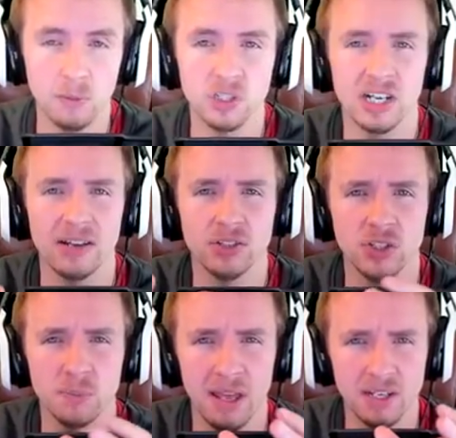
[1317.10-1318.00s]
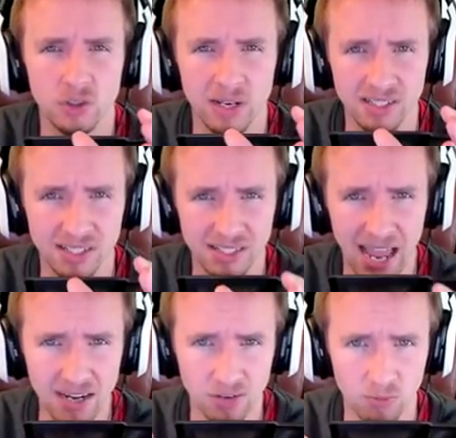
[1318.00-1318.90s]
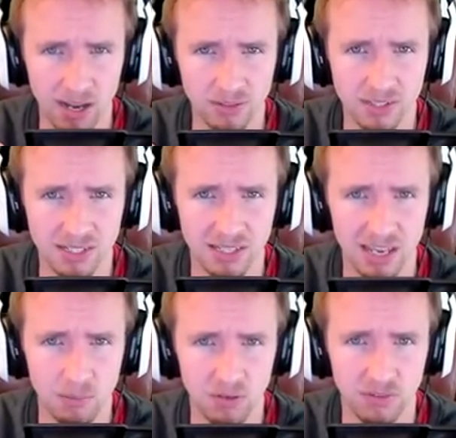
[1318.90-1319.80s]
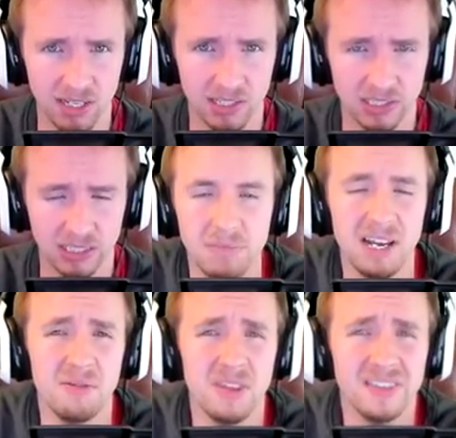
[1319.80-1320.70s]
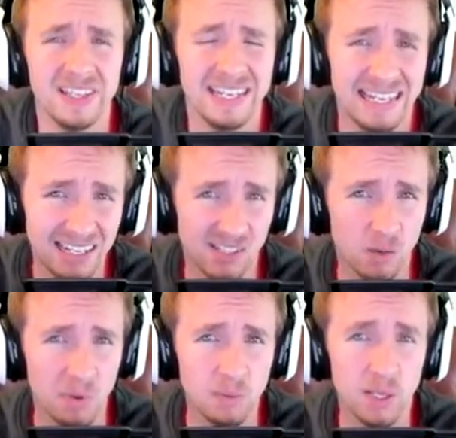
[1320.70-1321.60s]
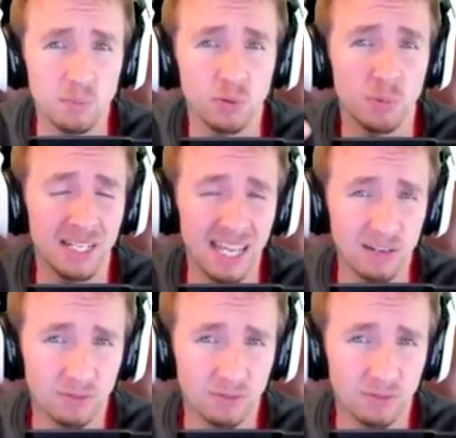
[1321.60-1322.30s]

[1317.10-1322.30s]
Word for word: which allowed you to penetrate standard rounds into the enemy vehicle, I don't think that nearly so many people would be getting